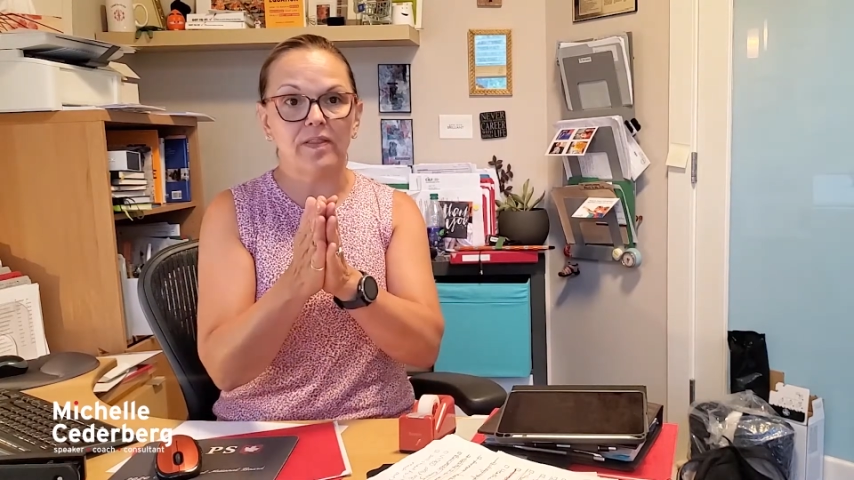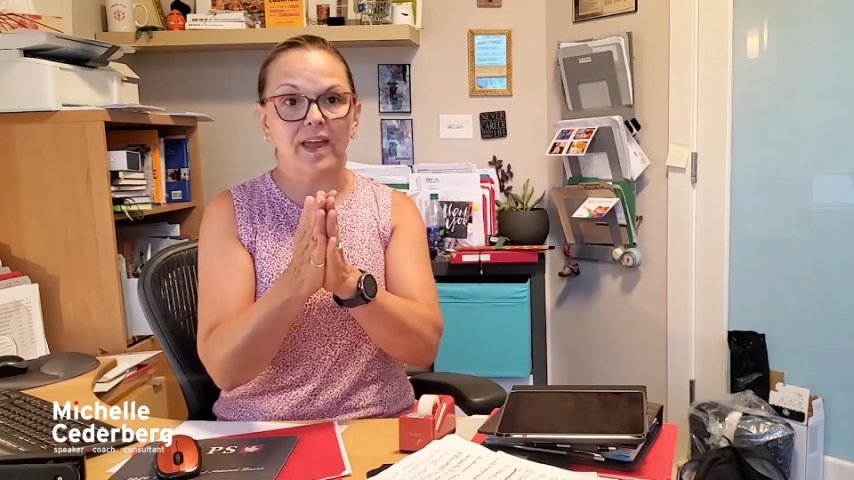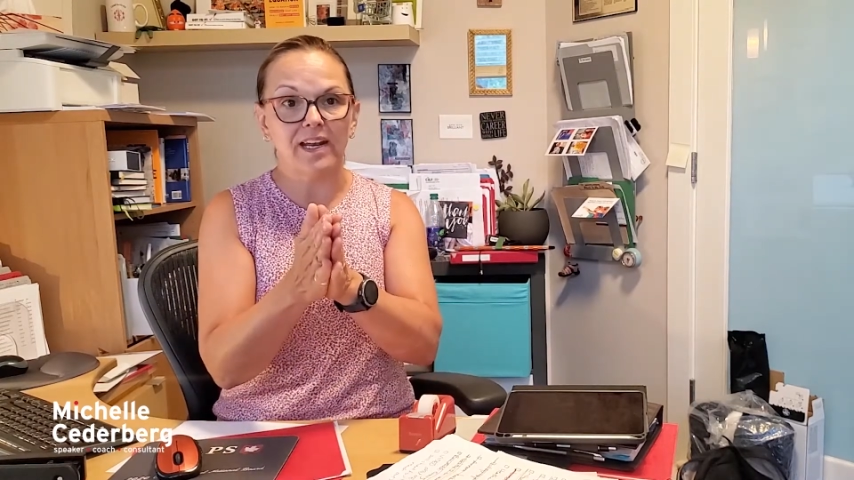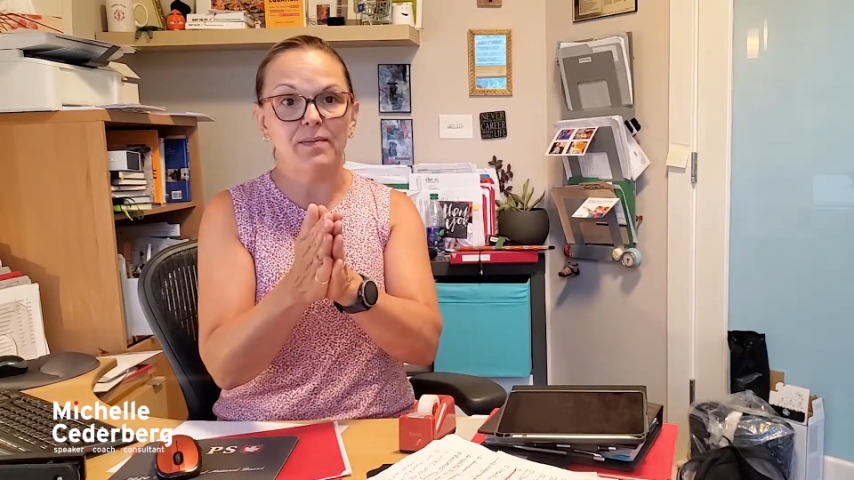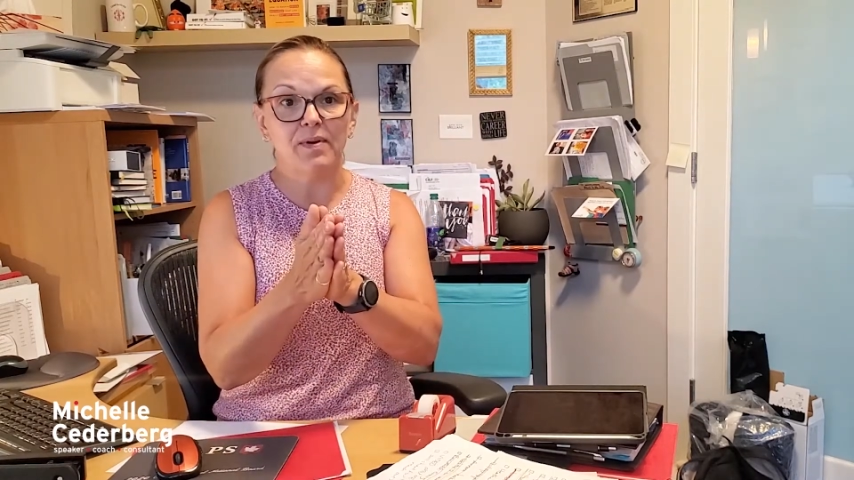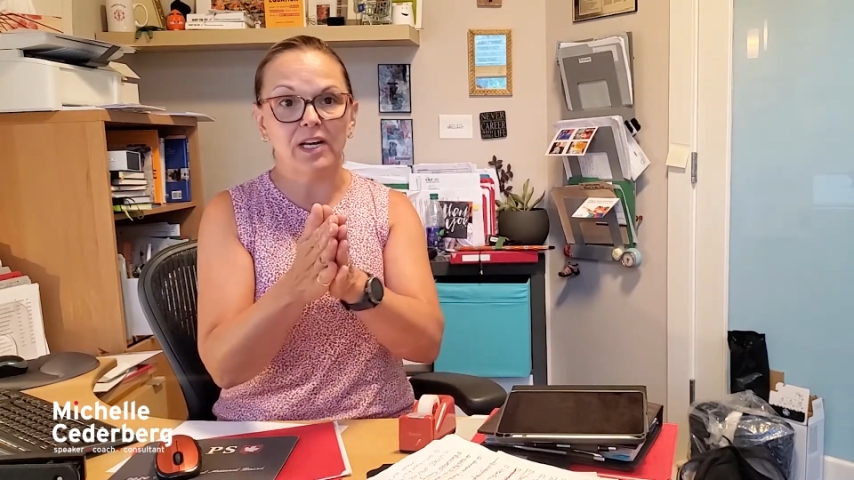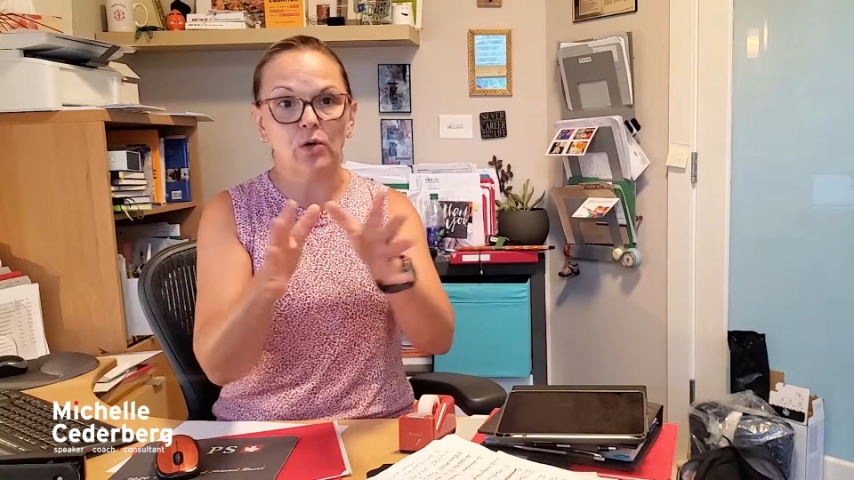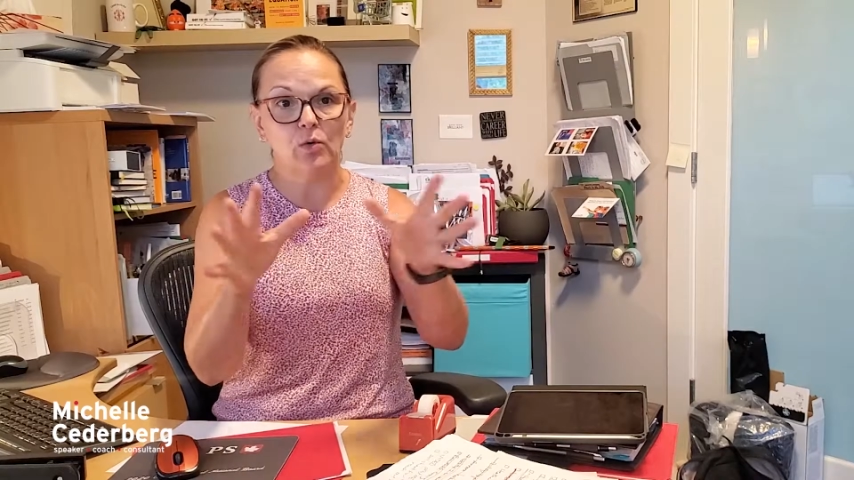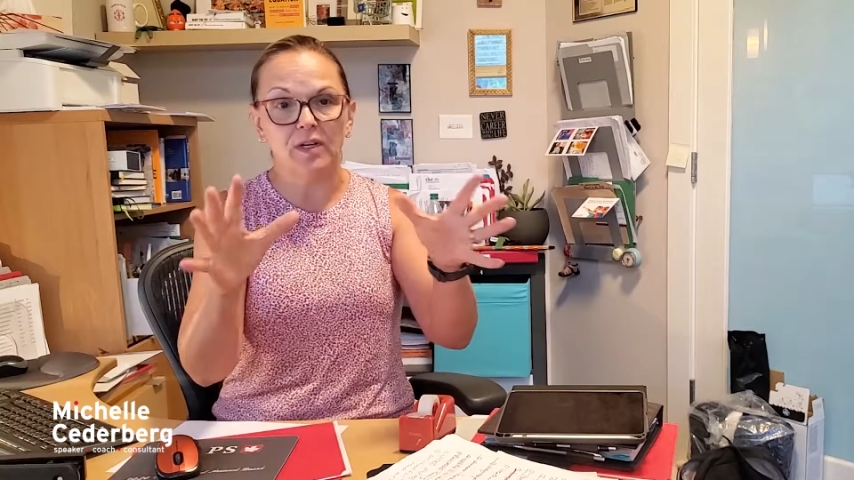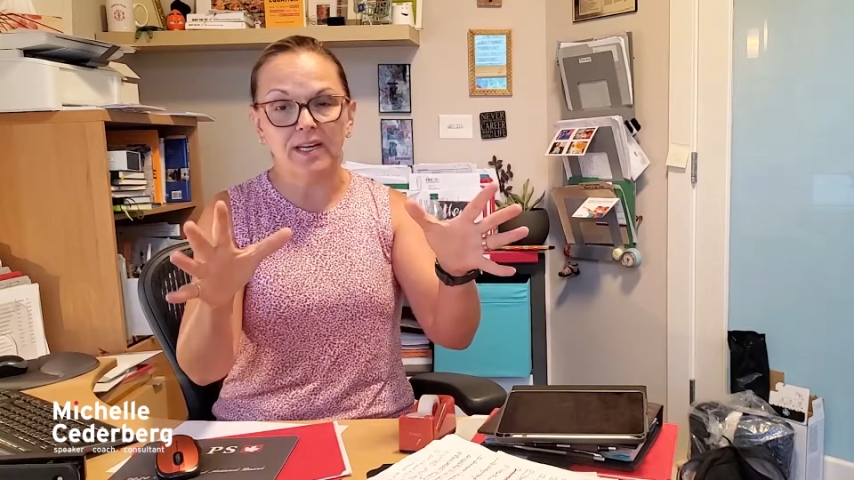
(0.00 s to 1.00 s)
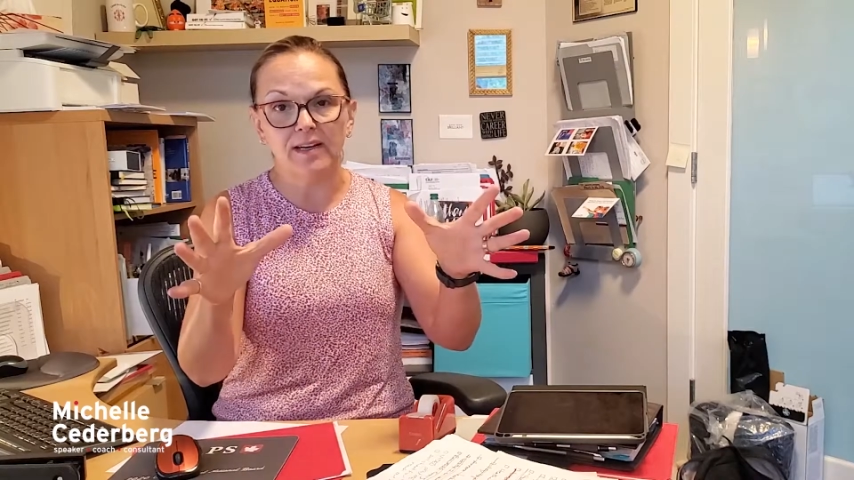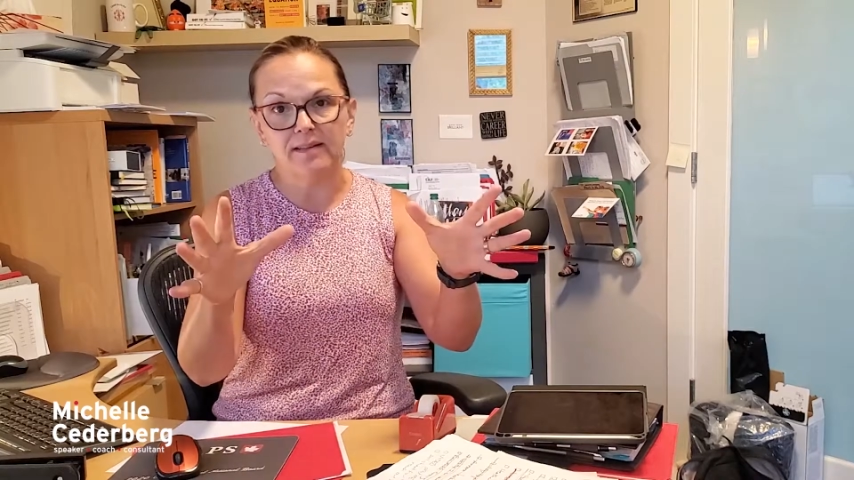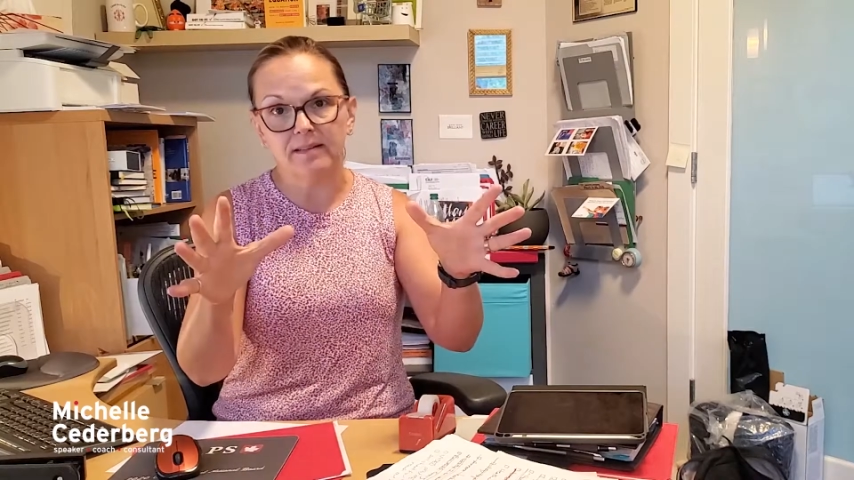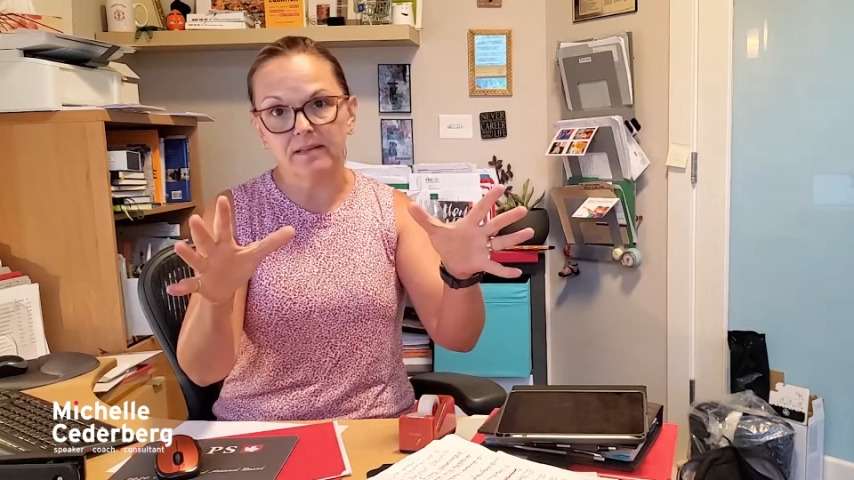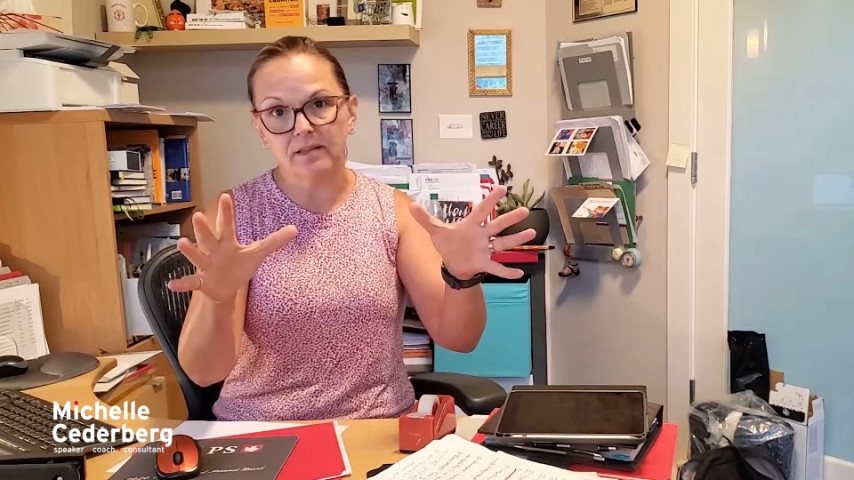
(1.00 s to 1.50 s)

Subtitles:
anybody who needs